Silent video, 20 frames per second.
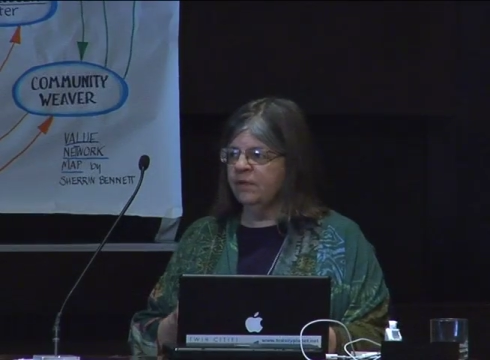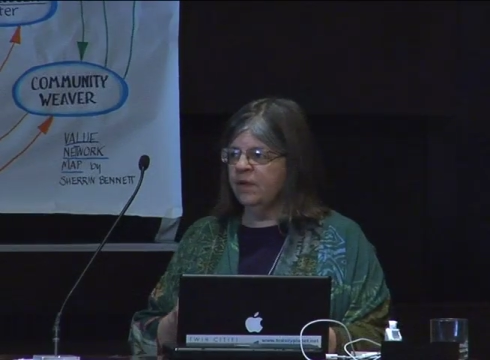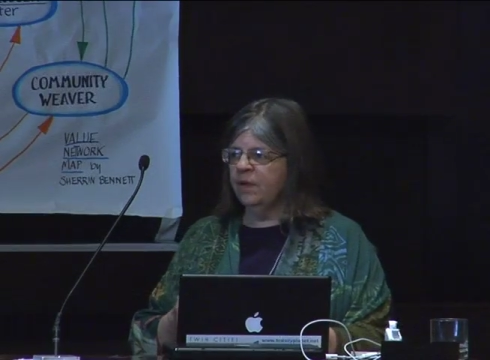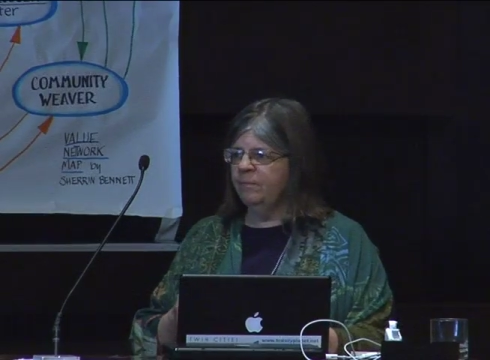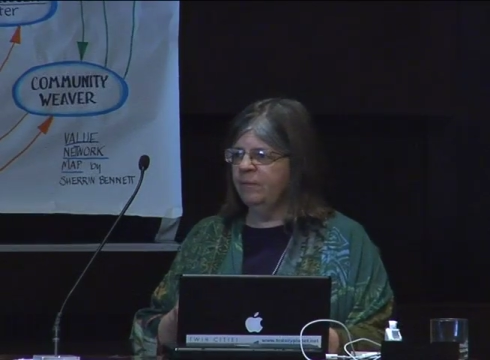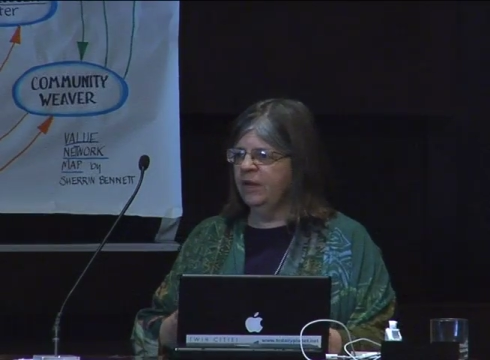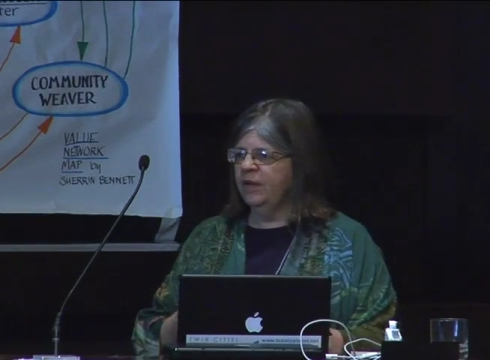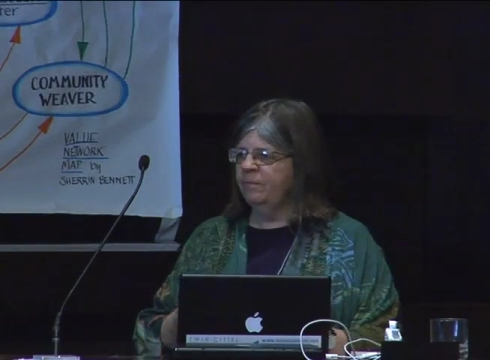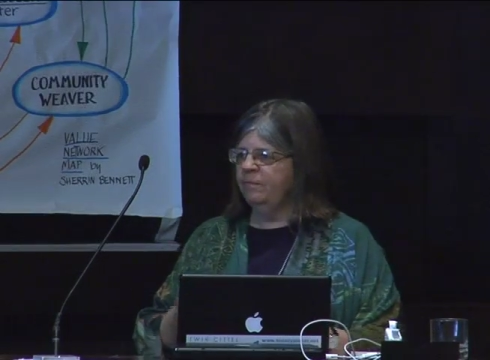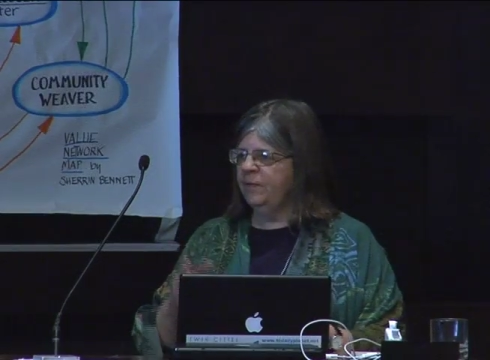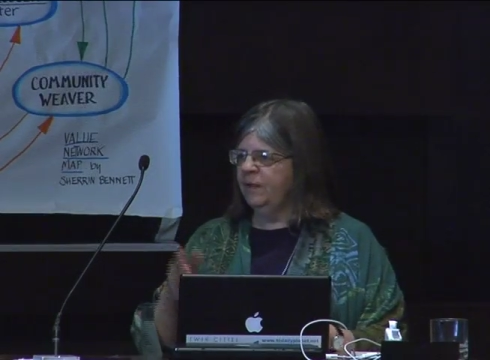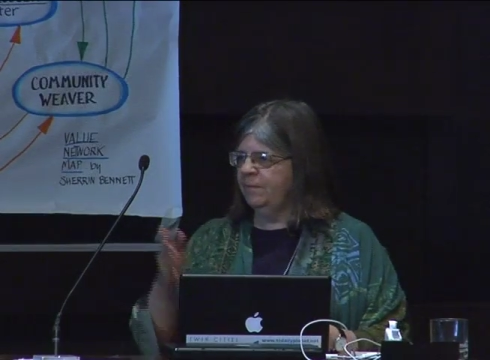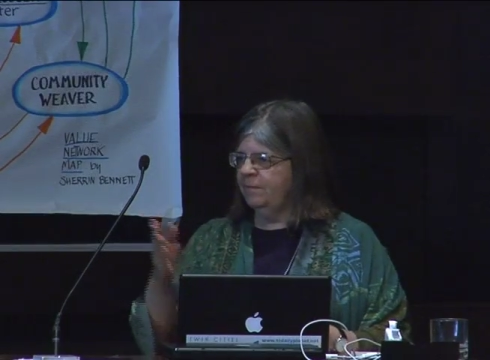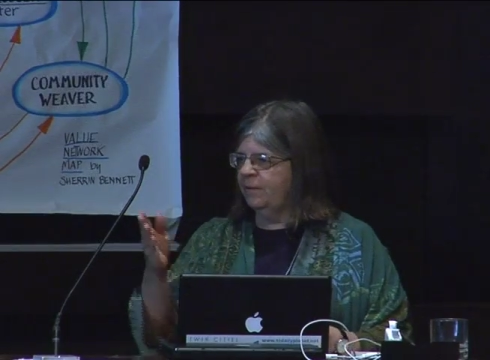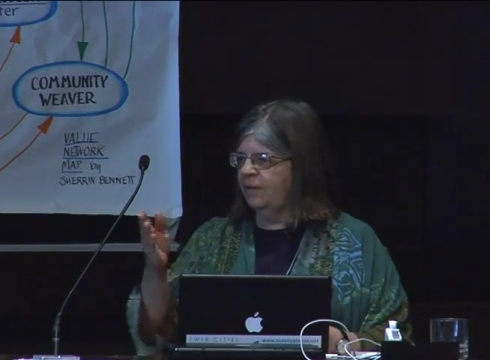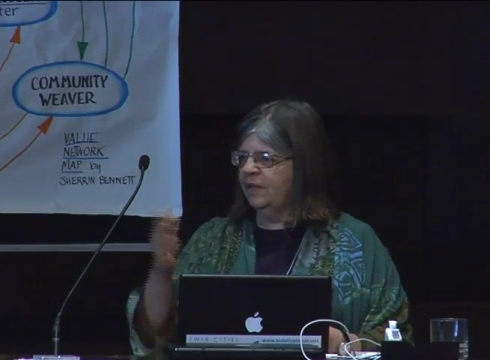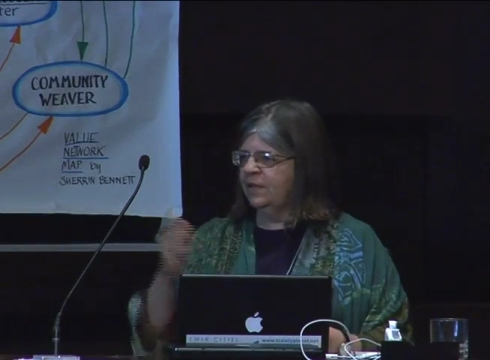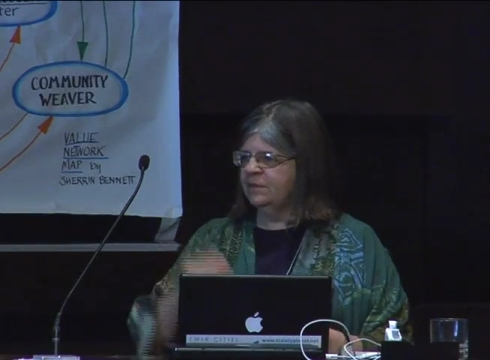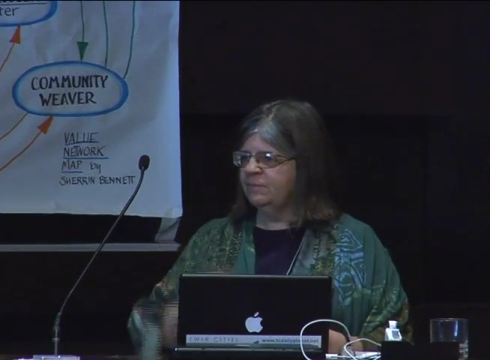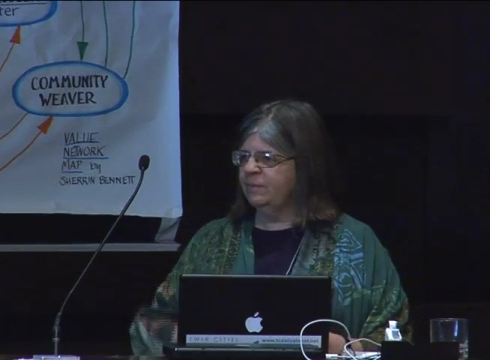committed
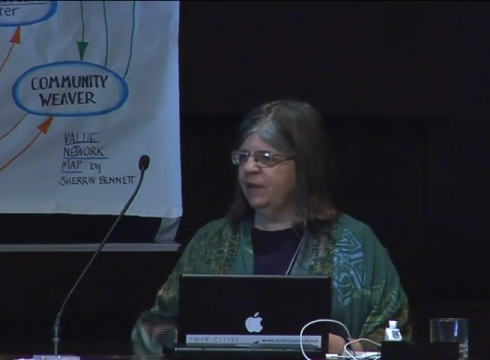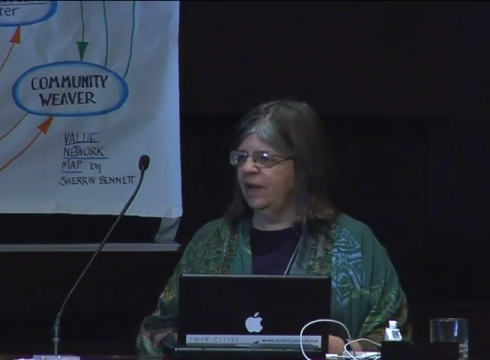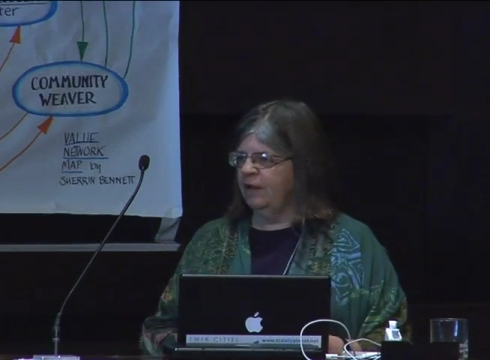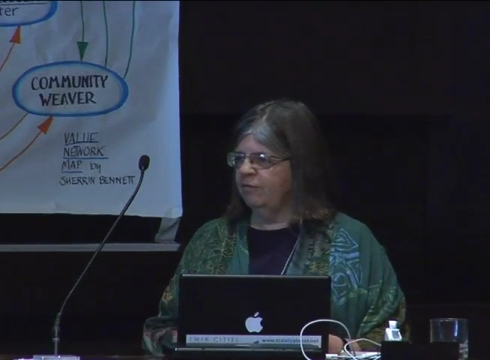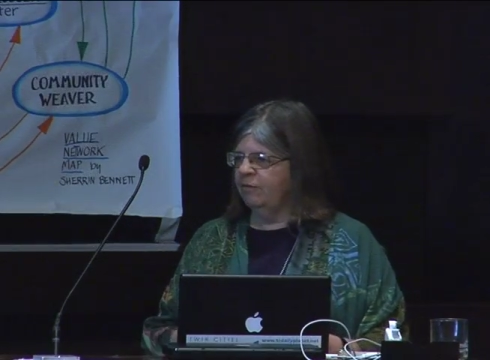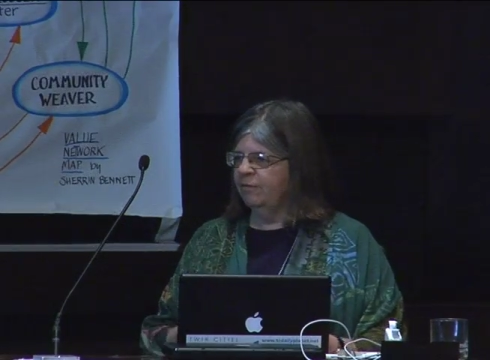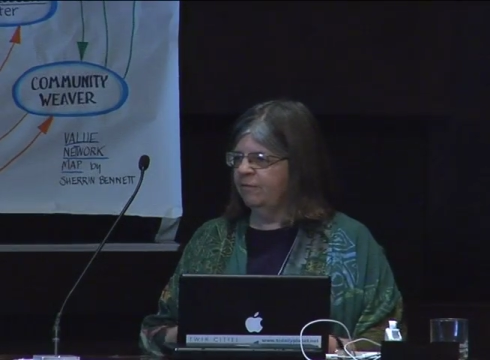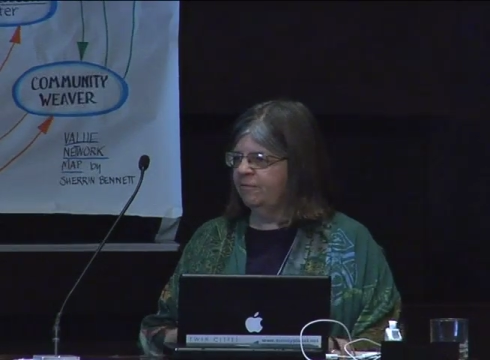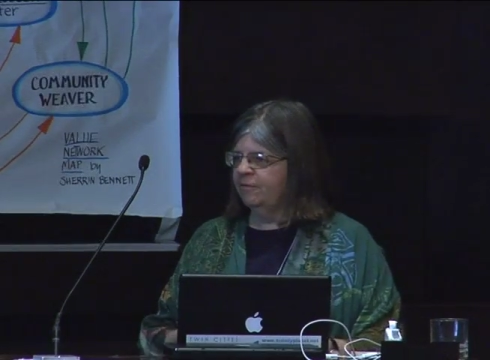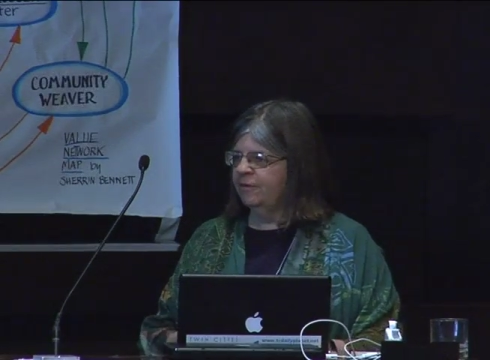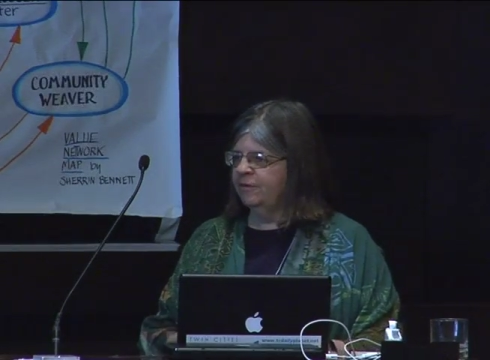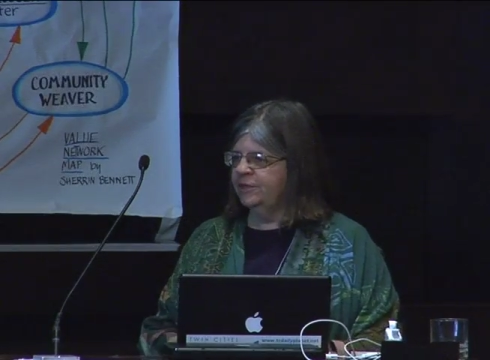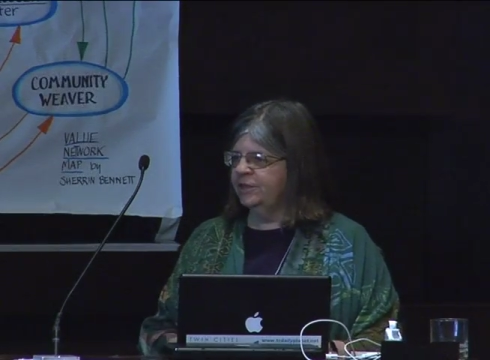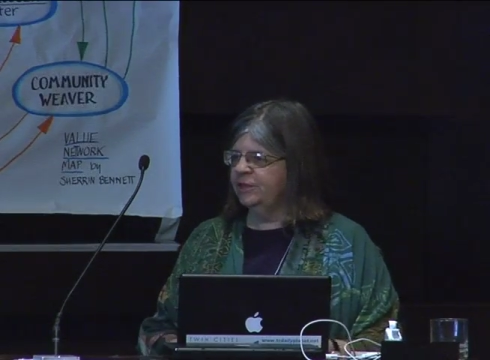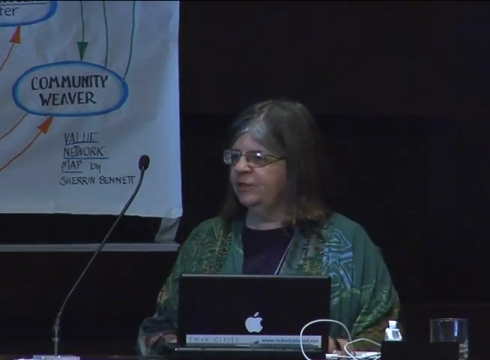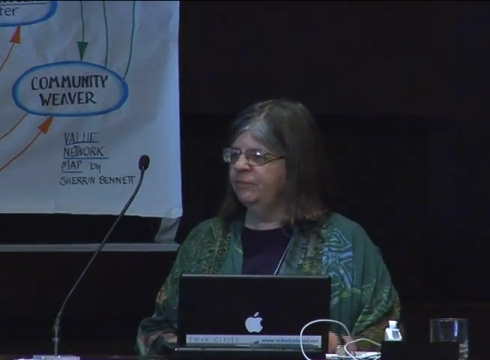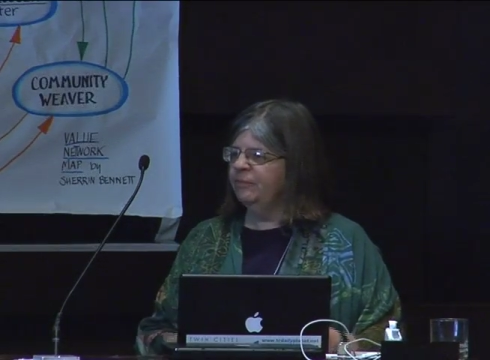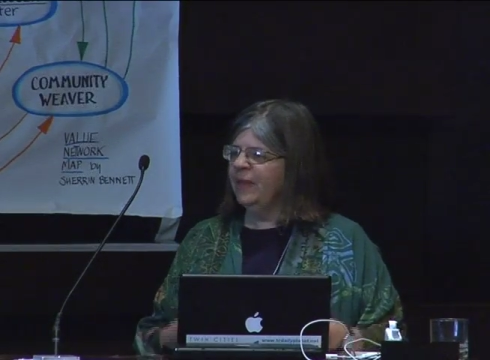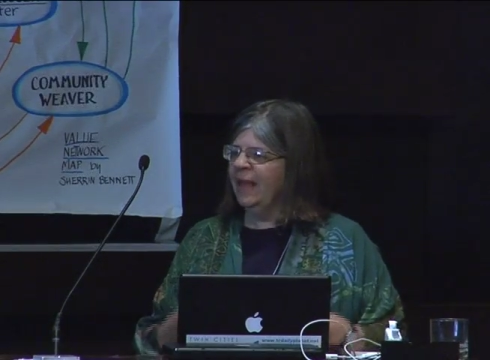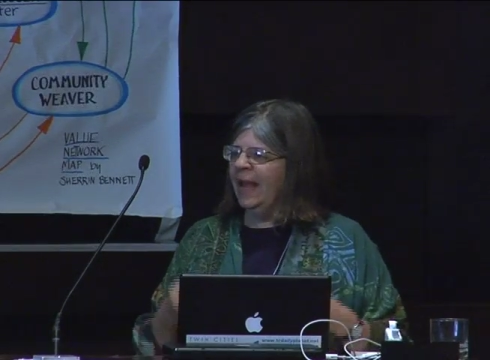people, as Matt referred
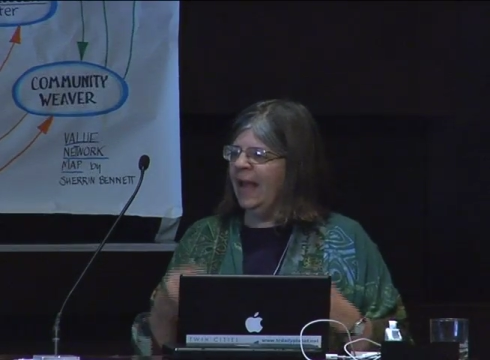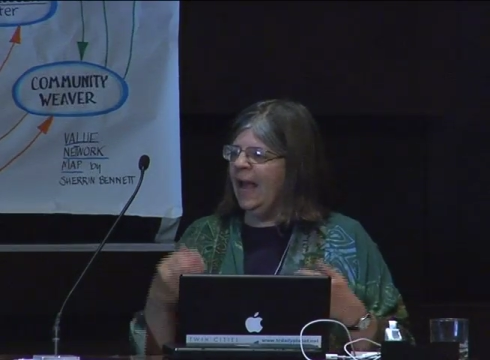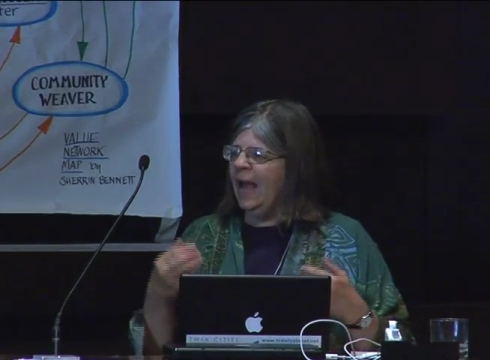to,